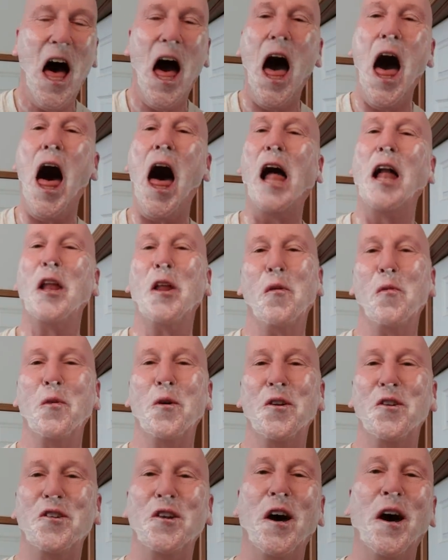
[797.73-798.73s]

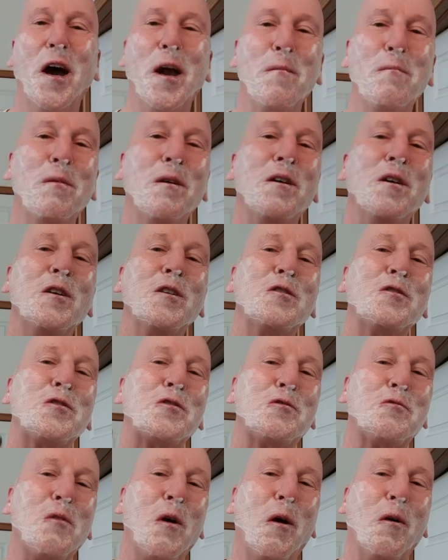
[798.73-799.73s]
Hollywood type
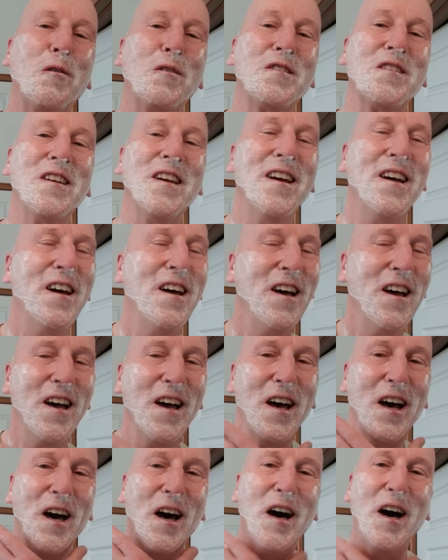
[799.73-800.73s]
strokes
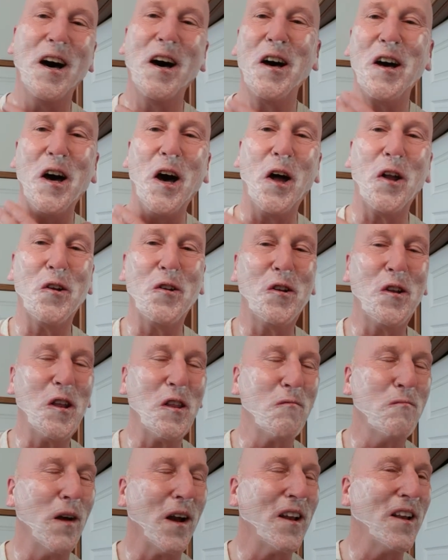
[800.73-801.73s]
uh,
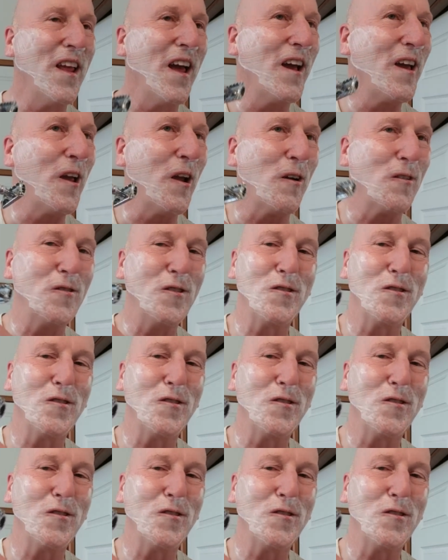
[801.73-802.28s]
underneath my neck here.